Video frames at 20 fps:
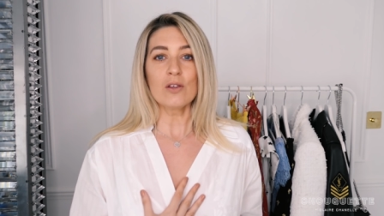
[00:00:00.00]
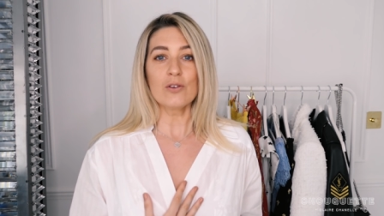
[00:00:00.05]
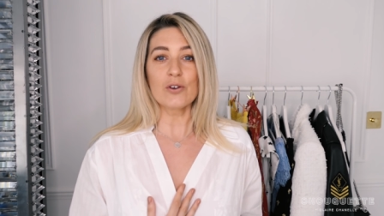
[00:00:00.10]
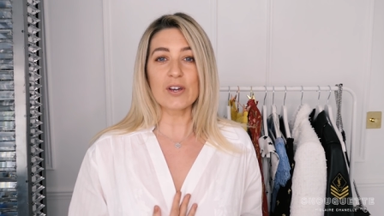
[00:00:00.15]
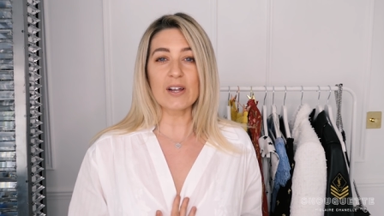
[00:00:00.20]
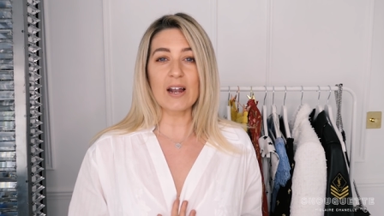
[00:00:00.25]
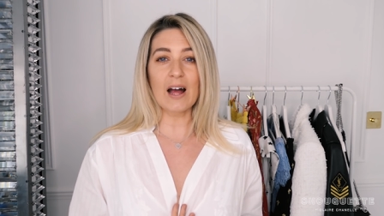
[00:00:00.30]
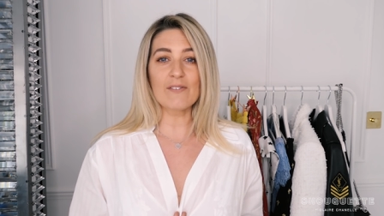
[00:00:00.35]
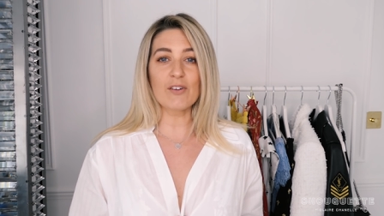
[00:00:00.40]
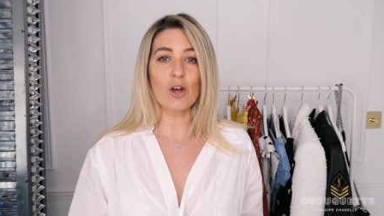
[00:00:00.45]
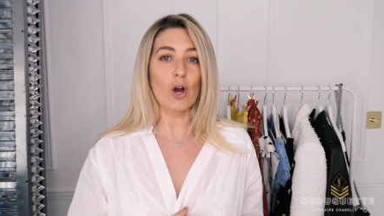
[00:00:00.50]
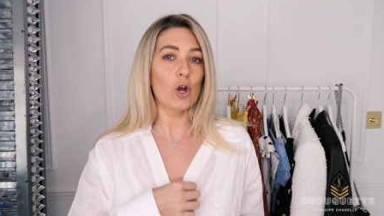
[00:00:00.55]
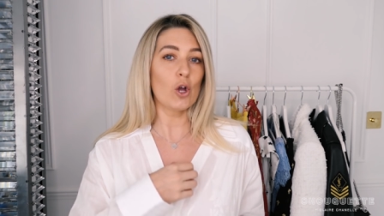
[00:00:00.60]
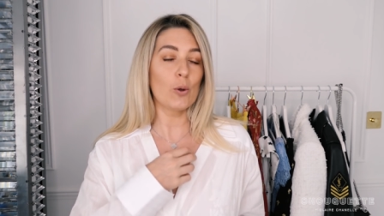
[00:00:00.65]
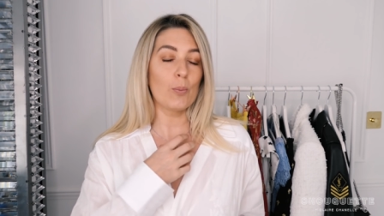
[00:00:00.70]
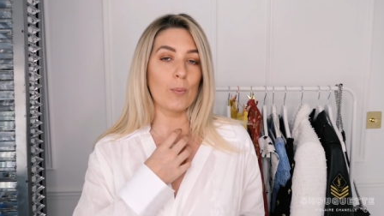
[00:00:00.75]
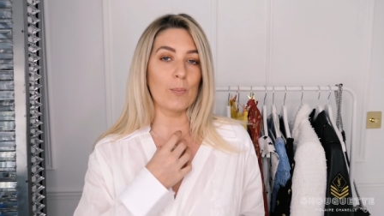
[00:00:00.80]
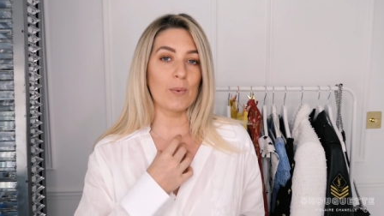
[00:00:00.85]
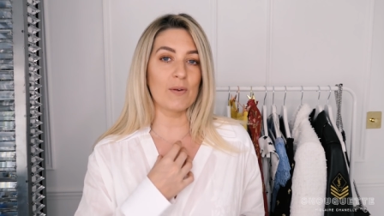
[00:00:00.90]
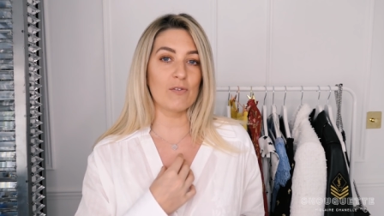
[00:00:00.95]
you can have it
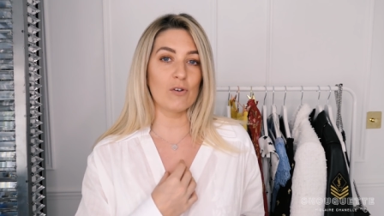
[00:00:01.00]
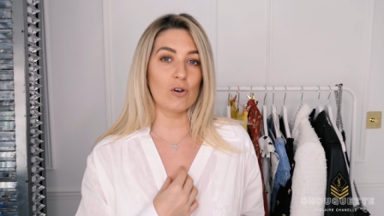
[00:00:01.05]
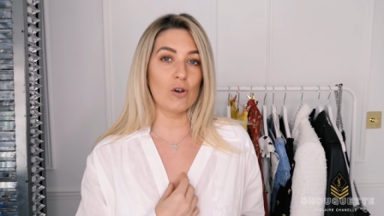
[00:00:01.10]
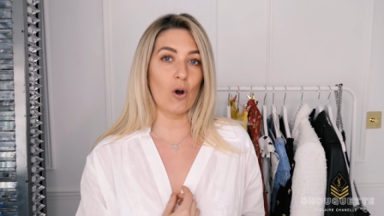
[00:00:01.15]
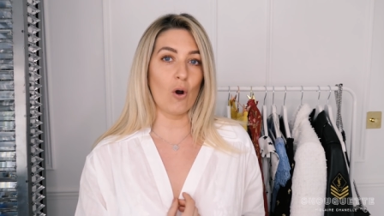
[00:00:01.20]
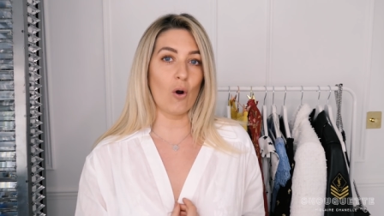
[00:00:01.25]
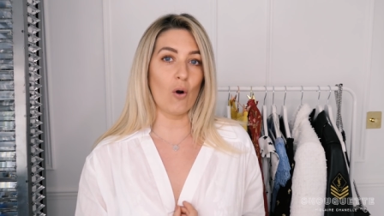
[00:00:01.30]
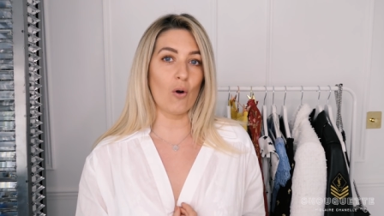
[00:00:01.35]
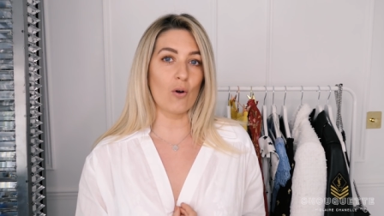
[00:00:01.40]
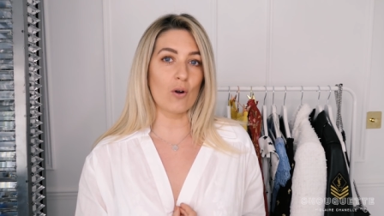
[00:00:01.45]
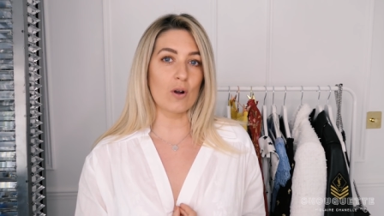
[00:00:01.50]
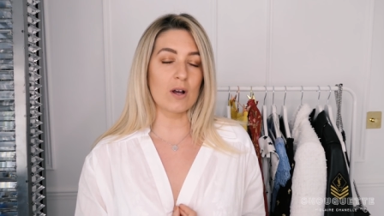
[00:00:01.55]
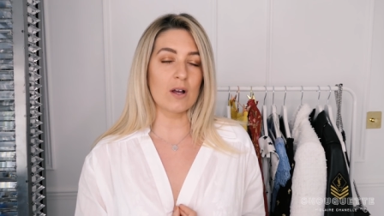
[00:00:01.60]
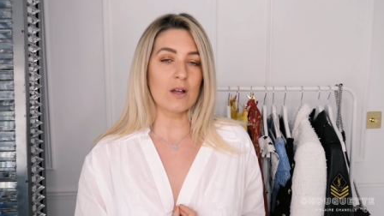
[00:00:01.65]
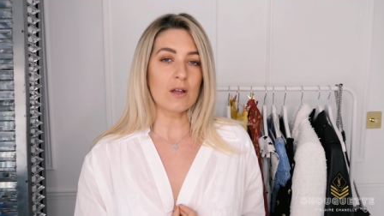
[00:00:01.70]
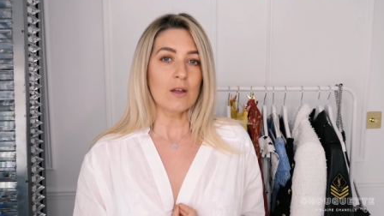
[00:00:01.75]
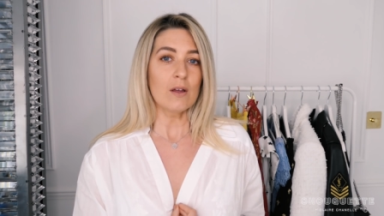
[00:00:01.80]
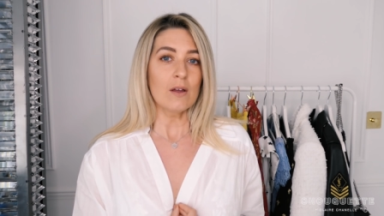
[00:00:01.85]
open with long